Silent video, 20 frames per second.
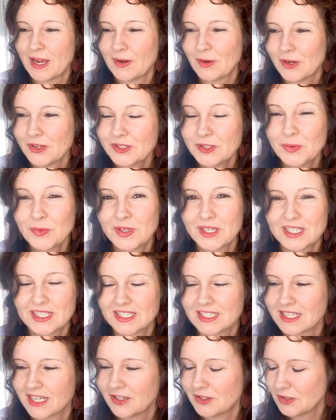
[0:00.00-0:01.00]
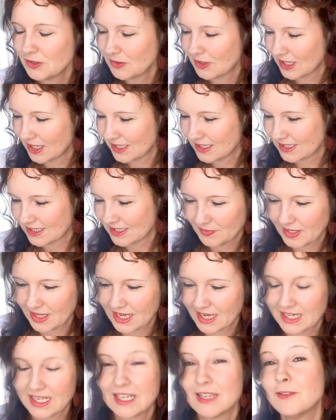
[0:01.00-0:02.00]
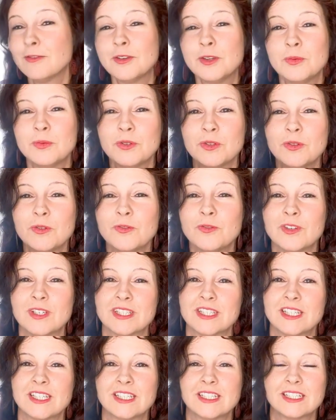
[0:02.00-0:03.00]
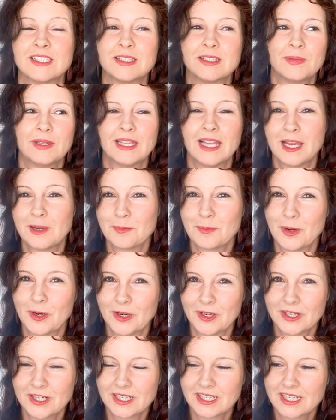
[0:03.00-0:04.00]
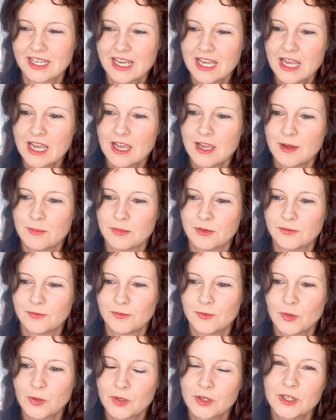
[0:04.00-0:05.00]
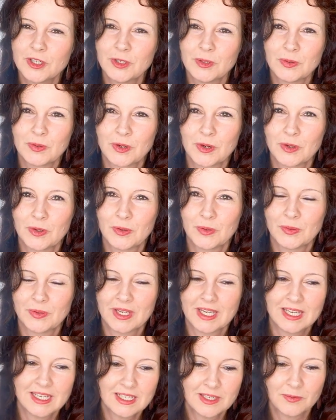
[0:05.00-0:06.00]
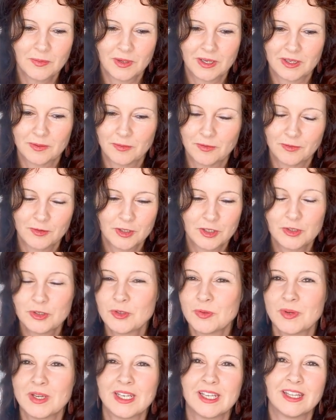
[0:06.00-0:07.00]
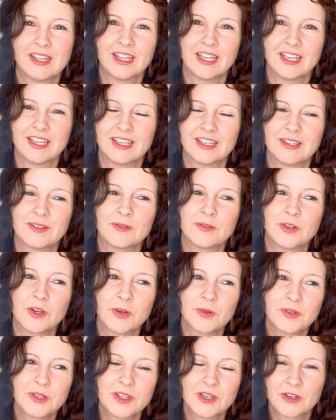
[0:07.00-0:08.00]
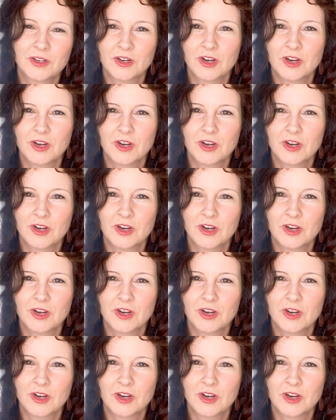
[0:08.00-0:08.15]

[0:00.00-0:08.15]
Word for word: I also wanted to tell you guys that if you do visit Lyme Park, before you go anywhere, before you do anything, go to their